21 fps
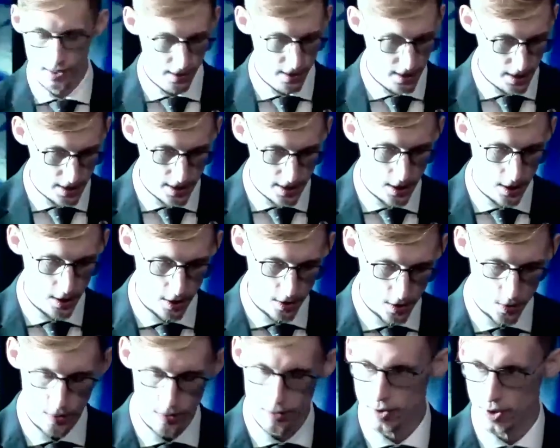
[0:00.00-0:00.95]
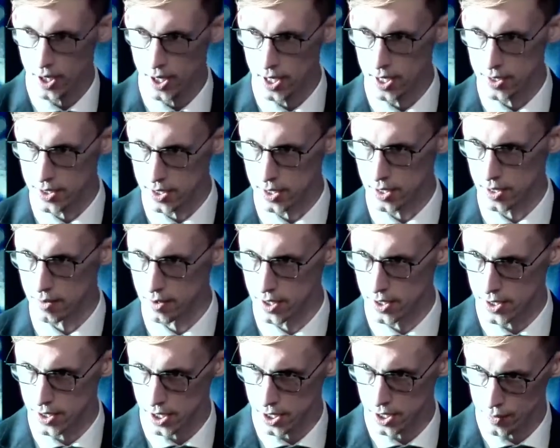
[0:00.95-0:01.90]
decisions with regards to the
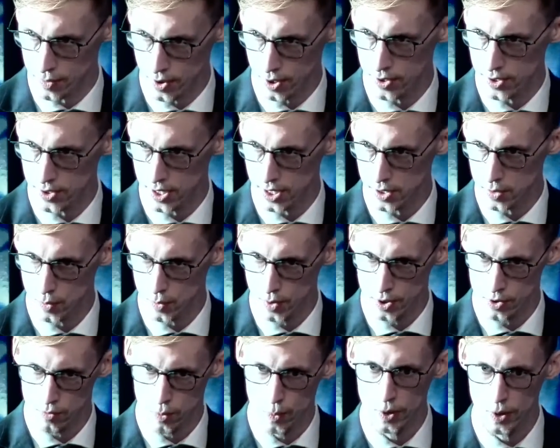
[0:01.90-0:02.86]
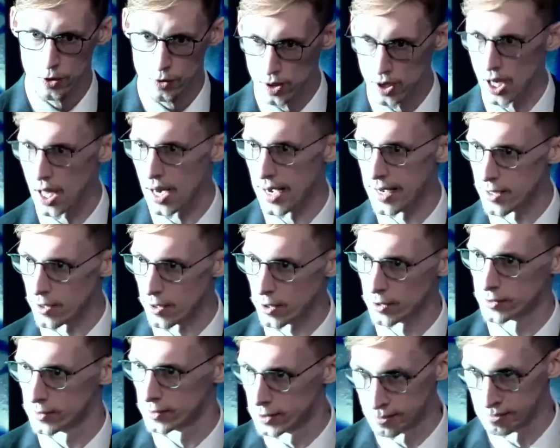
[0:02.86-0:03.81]
research process, which relied
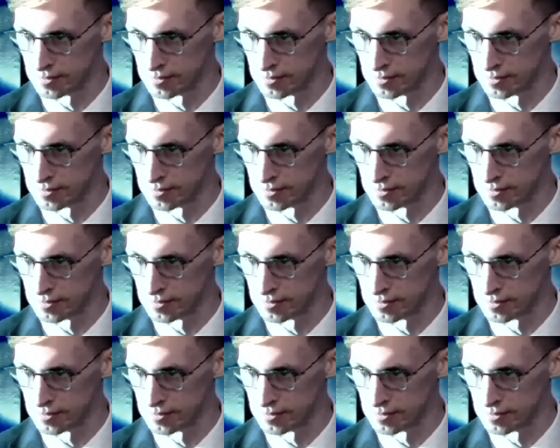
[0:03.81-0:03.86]
on